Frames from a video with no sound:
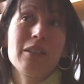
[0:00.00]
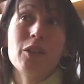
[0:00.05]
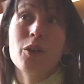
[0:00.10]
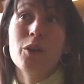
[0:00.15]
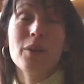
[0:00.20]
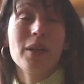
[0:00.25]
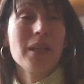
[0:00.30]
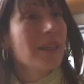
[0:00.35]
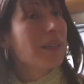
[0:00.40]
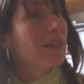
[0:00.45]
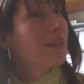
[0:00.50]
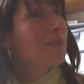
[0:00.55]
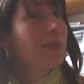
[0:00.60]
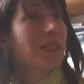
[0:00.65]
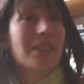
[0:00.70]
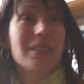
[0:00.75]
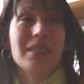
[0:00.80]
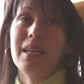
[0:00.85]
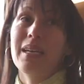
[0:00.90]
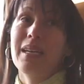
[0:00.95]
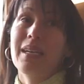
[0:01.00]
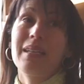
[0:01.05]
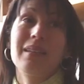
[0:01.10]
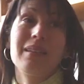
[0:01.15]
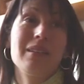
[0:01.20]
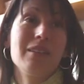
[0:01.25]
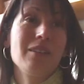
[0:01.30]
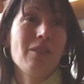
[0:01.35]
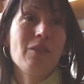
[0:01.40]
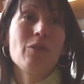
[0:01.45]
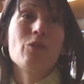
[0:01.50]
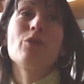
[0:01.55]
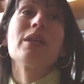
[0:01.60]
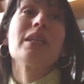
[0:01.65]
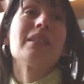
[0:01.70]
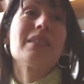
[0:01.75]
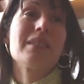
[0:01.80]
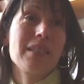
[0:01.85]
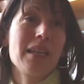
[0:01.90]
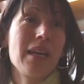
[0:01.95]
curriculum design and
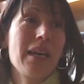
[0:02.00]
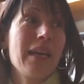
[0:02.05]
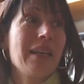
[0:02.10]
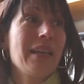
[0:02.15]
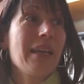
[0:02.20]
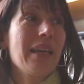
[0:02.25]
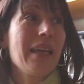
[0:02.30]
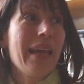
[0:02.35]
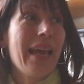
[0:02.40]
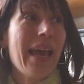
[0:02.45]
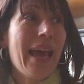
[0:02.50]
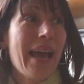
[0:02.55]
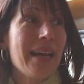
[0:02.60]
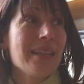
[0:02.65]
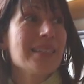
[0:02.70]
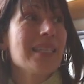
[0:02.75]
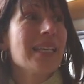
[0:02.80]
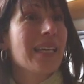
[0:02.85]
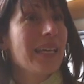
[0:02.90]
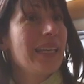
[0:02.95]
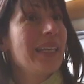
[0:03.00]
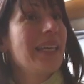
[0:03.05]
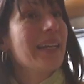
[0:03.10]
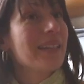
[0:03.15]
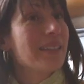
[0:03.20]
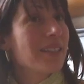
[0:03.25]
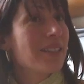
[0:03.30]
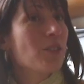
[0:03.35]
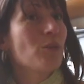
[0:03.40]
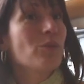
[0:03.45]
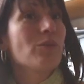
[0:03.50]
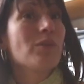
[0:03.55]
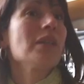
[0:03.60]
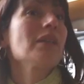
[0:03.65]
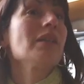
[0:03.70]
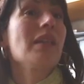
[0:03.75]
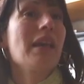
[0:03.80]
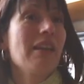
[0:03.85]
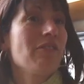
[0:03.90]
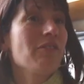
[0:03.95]
redesign as it connects to
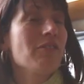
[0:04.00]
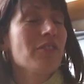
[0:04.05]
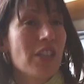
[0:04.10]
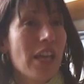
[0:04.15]
real life